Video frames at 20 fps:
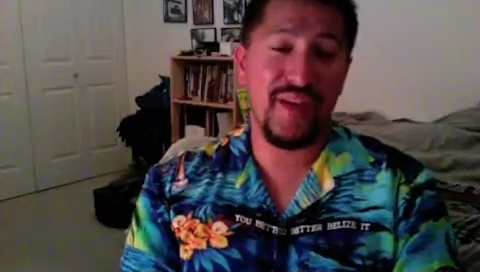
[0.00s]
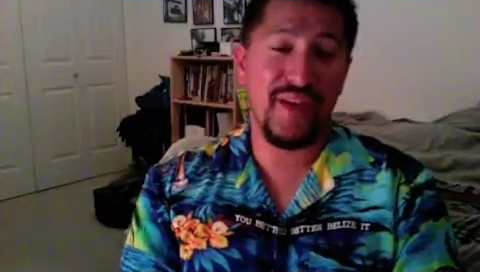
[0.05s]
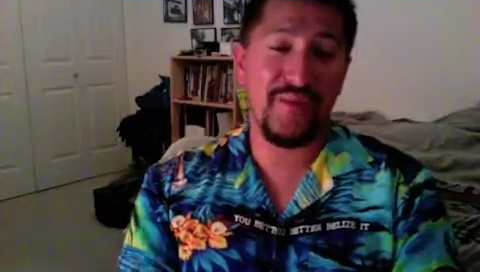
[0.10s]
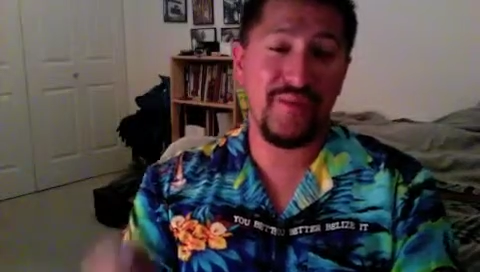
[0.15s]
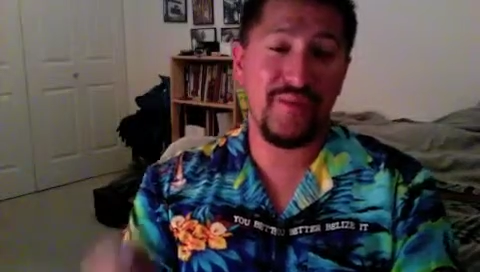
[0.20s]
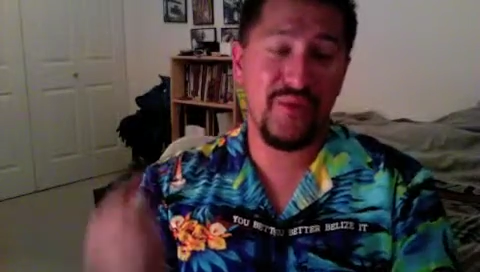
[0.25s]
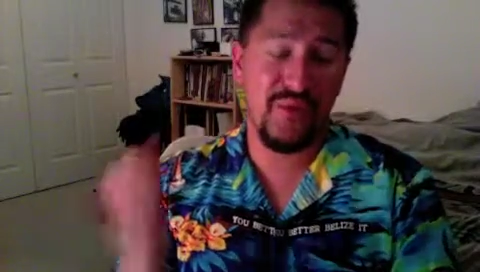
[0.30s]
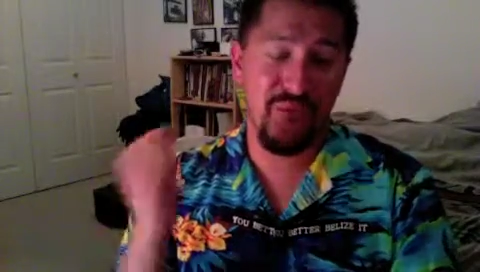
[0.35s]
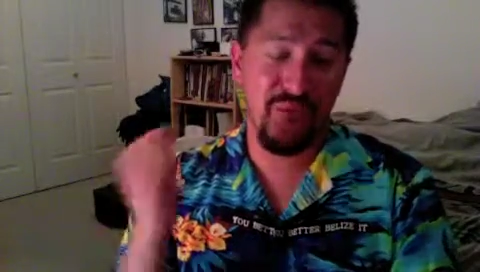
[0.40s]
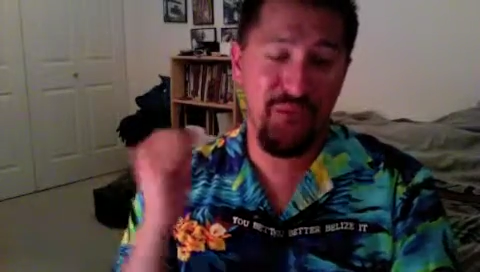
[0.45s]
am
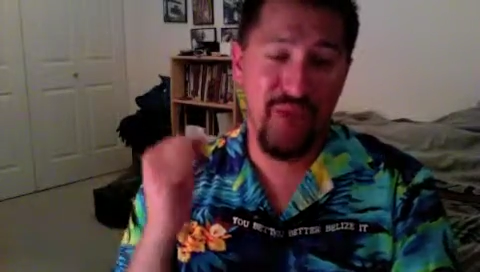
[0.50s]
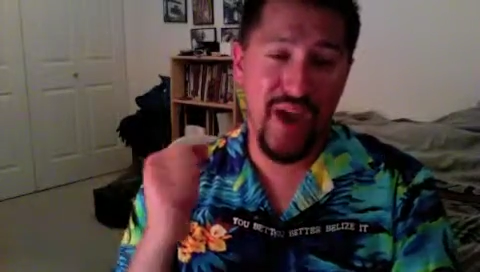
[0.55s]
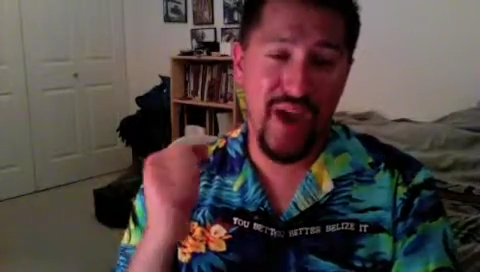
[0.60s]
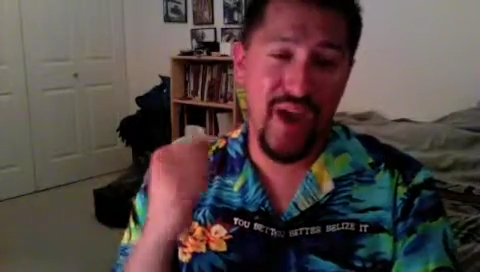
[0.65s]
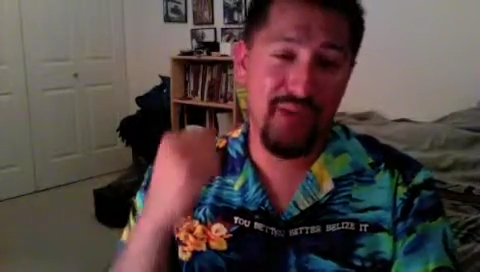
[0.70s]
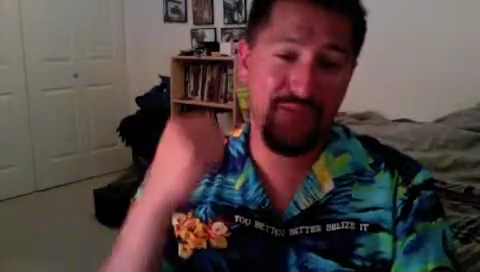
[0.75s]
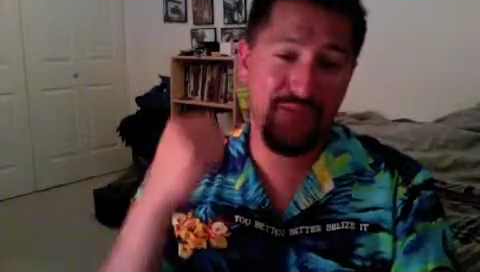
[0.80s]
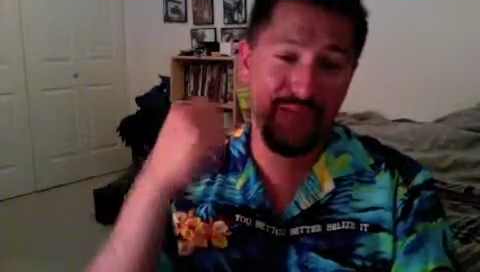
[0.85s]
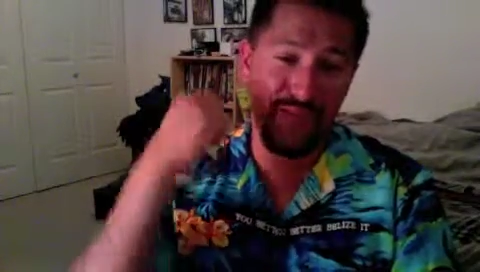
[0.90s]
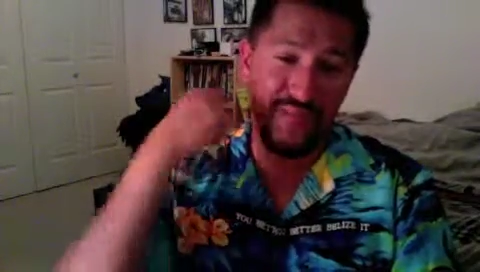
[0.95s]

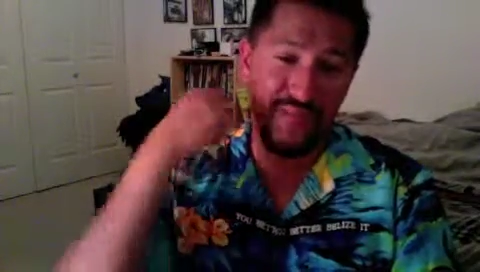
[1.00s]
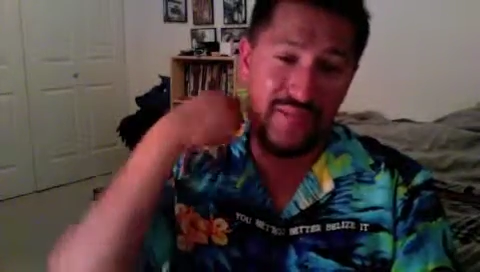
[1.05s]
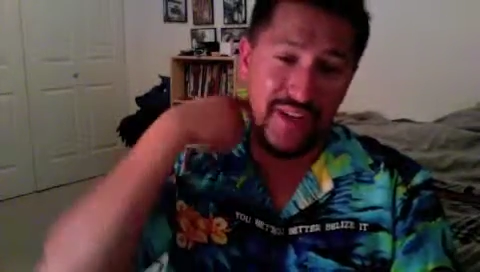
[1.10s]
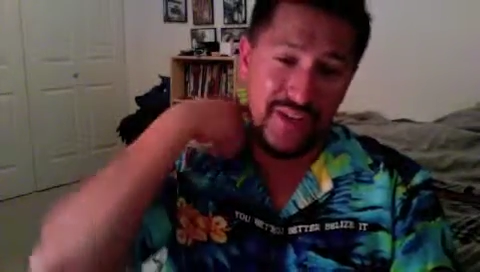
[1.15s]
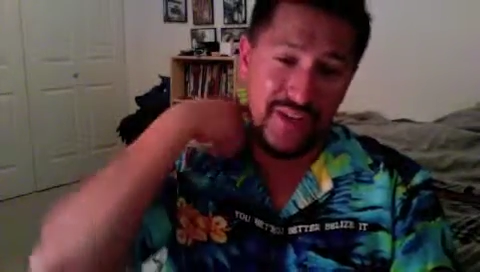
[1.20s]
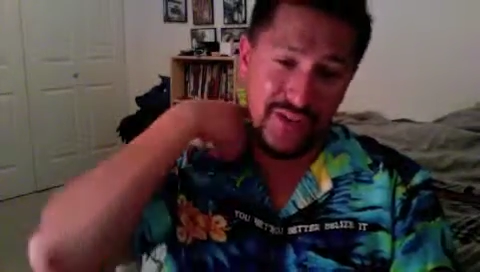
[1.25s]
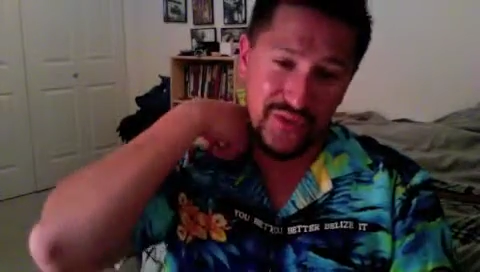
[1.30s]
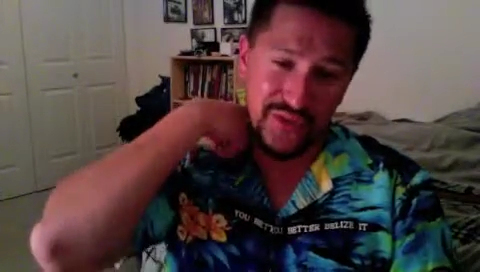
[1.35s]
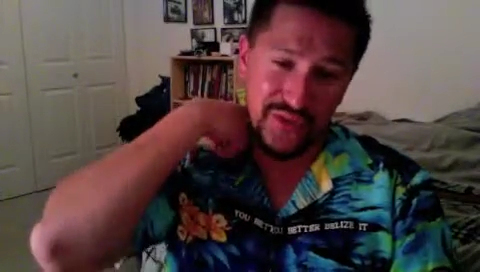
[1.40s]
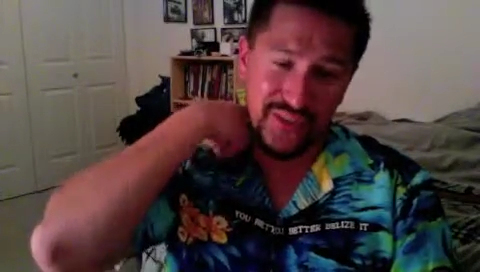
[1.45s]
grabbed from my
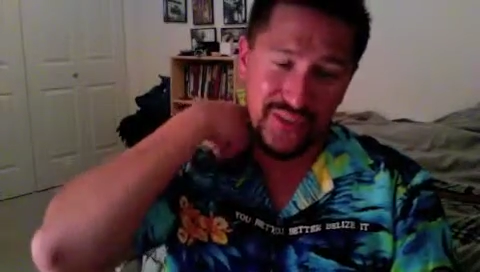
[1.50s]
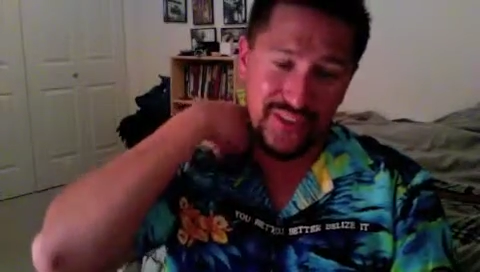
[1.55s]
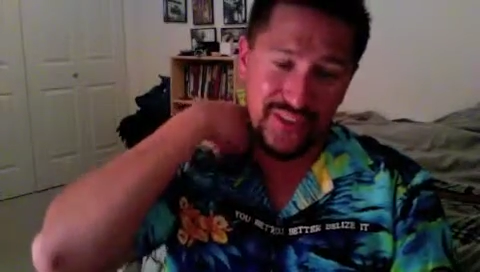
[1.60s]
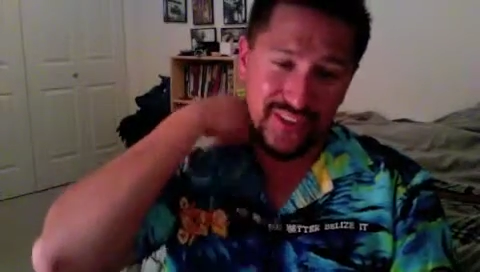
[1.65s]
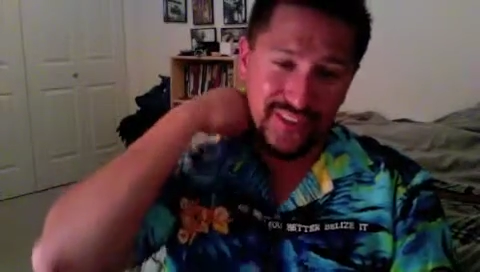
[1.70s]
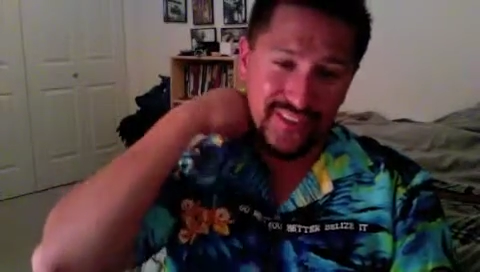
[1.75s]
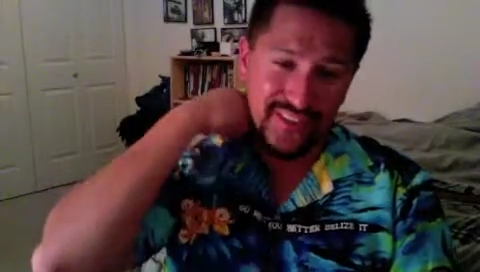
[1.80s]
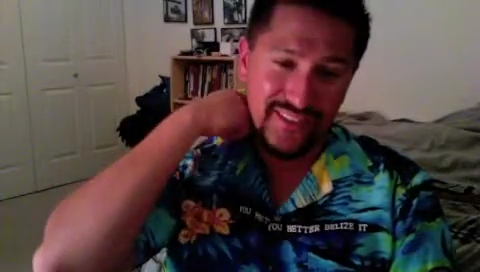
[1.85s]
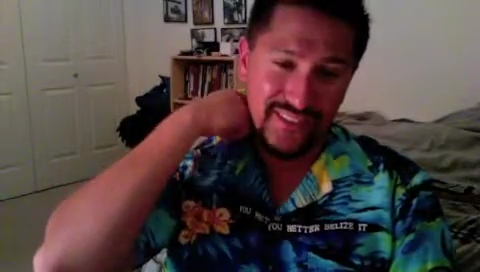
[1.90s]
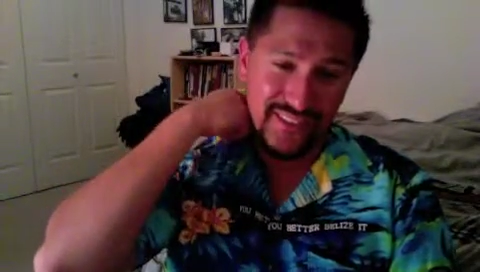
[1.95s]

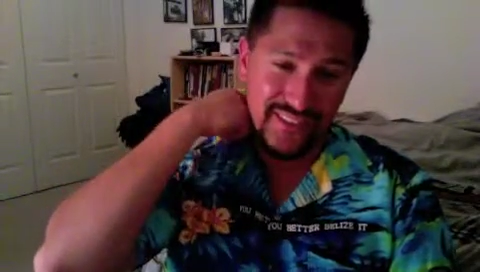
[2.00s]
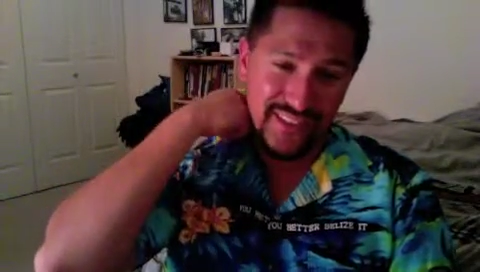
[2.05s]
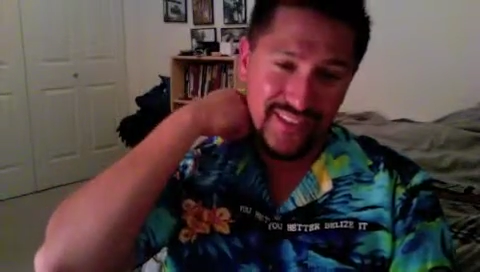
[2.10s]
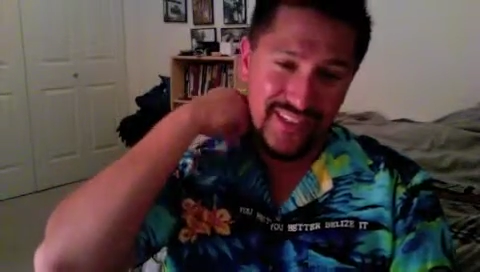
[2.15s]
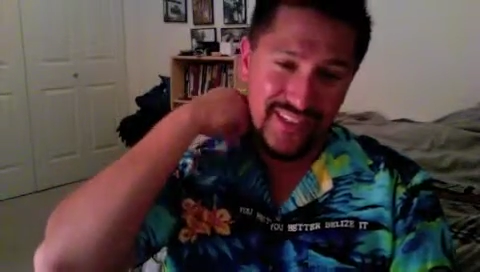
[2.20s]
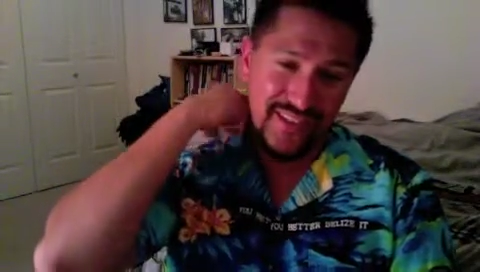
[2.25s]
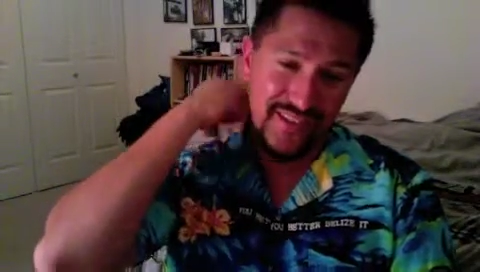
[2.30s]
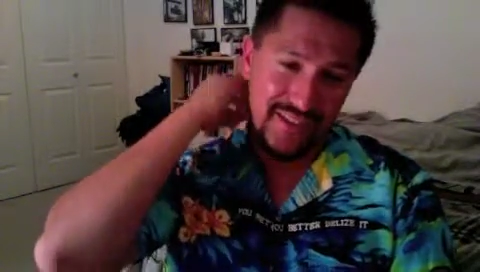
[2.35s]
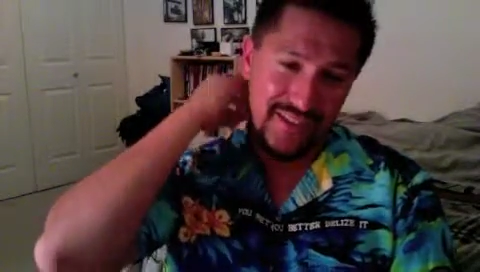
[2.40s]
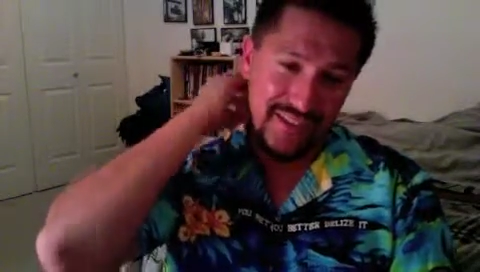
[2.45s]
shoulder,
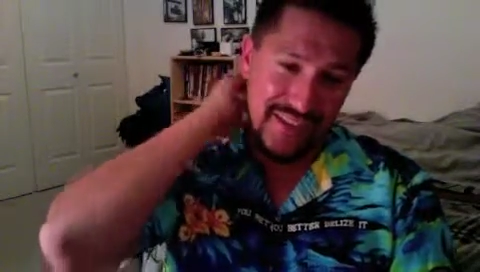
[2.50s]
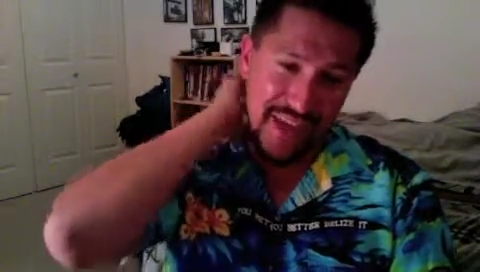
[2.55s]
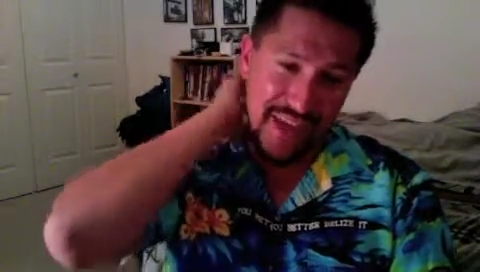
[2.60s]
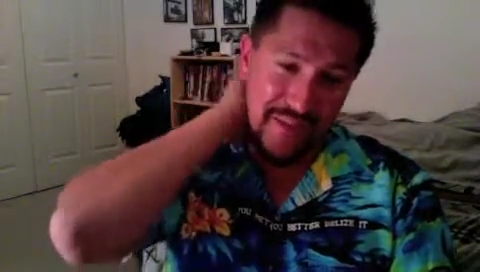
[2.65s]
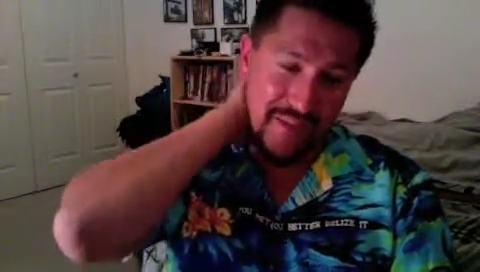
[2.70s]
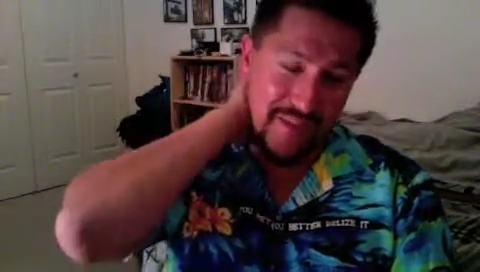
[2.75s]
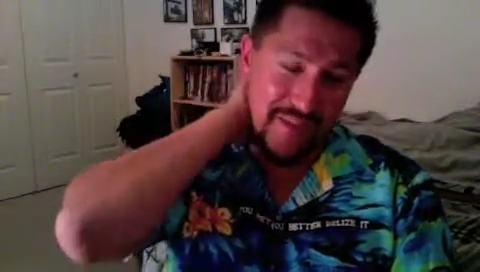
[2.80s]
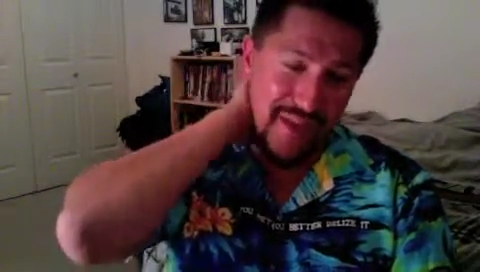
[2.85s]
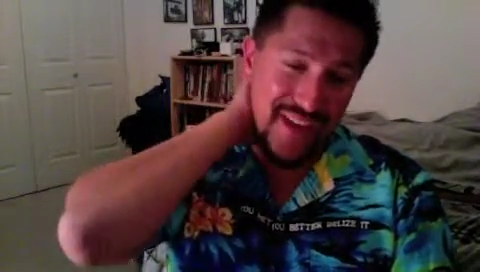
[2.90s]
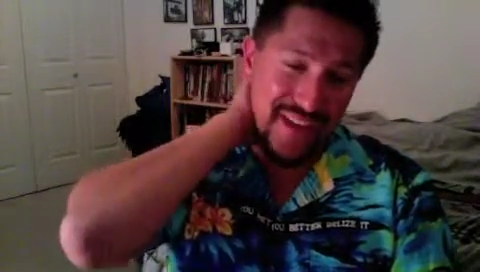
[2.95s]

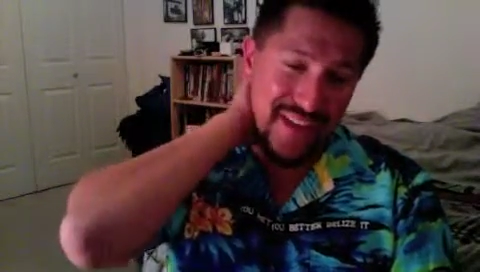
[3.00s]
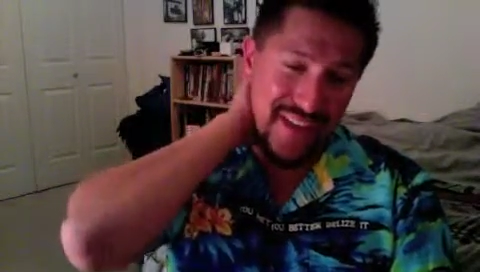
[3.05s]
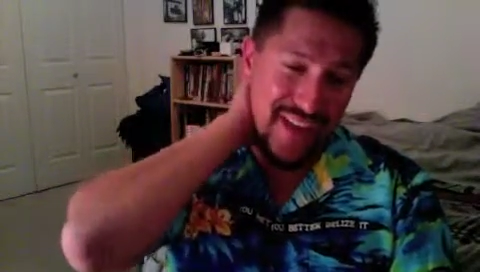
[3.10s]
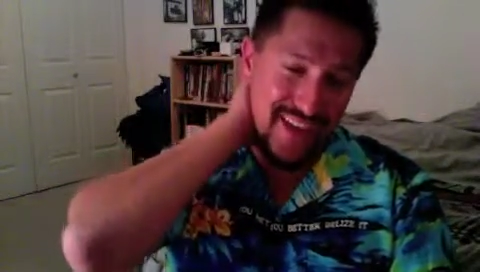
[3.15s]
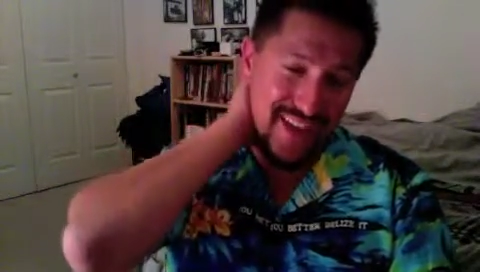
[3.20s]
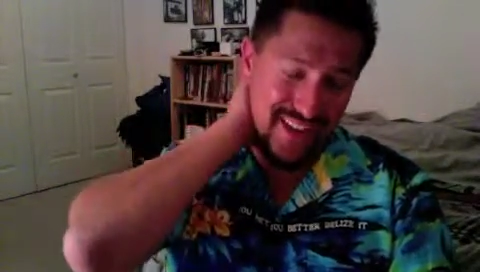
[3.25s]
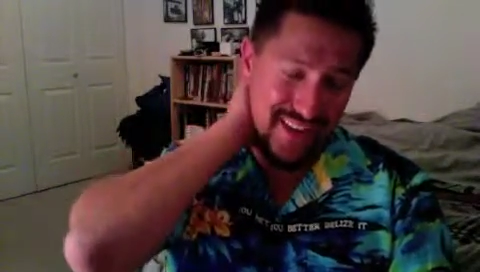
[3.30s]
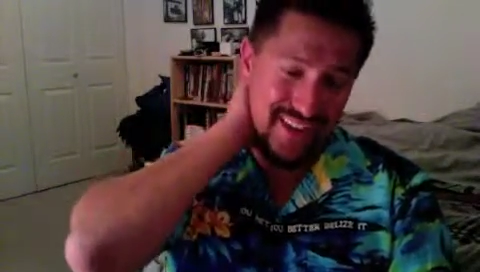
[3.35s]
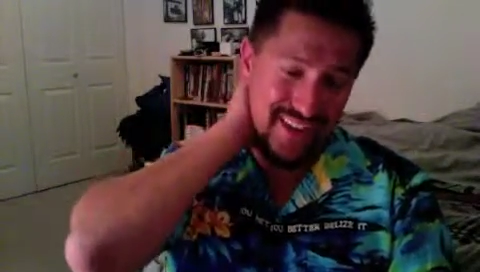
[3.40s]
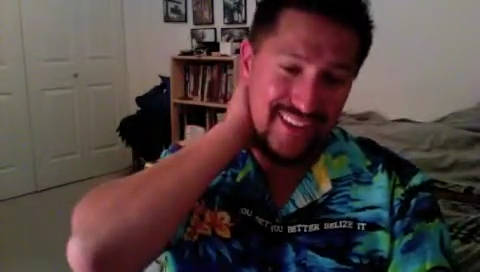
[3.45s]
nape of my neck,